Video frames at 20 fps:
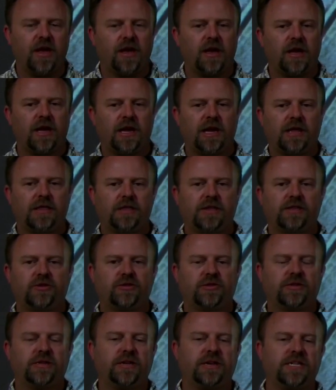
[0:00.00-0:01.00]
This
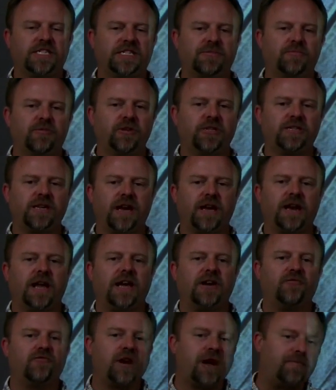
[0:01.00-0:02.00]
customer said,
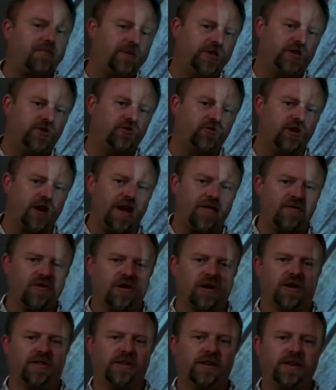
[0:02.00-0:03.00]
I drop the screwdriver
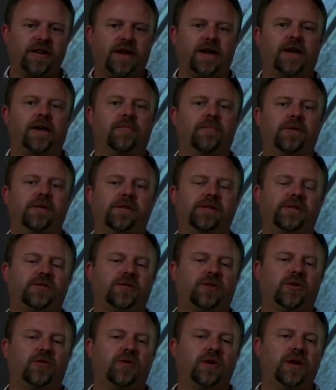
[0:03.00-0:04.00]
all the time.
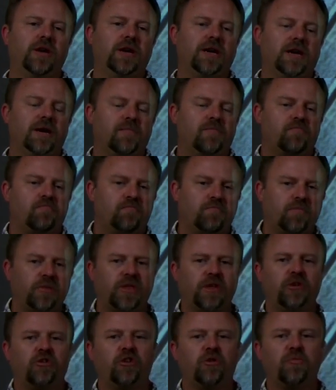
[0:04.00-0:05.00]
So
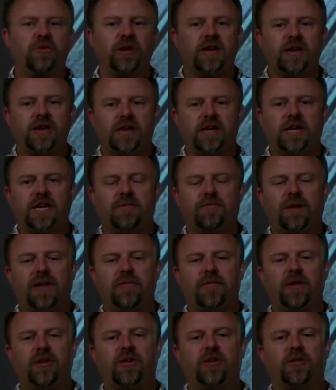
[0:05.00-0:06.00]
the interpreted need
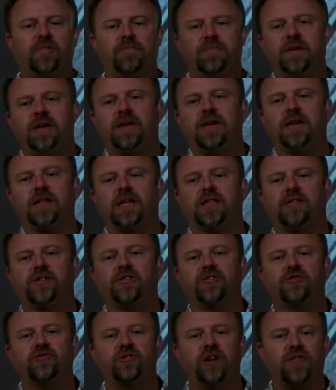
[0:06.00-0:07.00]
maybe could be that the
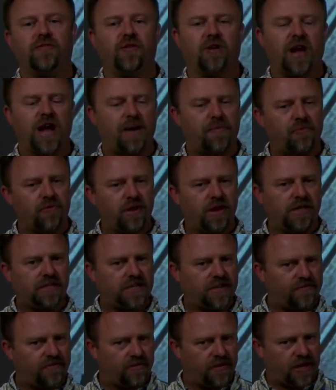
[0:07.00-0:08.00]
screwdriver
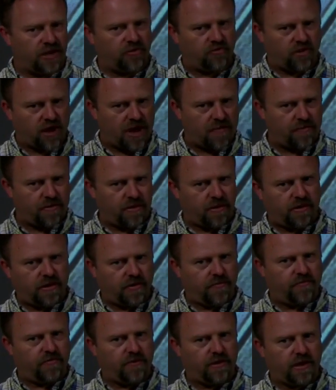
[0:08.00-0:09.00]
operates after they drop it
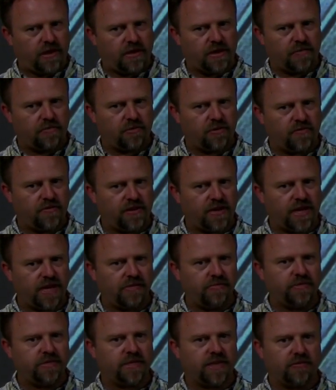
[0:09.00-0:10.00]
a number of times.